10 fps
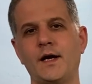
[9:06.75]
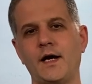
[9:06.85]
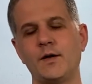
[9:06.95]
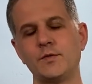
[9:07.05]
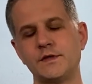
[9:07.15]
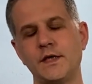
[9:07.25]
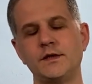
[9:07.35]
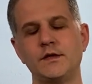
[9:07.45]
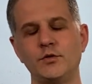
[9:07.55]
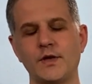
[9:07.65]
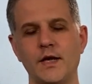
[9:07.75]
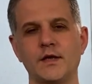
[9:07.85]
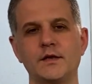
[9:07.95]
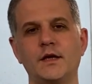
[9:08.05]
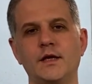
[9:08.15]
I would say that you
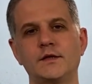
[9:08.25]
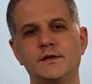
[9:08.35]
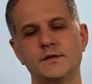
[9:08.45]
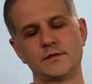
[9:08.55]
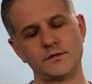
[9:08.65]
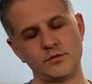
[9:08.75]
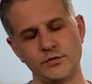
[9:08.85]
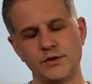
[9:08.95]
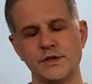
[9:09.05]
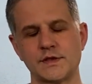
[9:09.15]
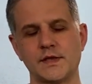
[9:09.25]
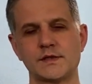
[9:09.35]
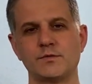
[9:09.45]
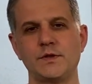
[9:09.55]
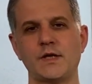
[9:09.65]
can get good
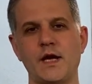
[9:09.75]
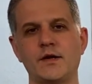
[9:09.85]
results with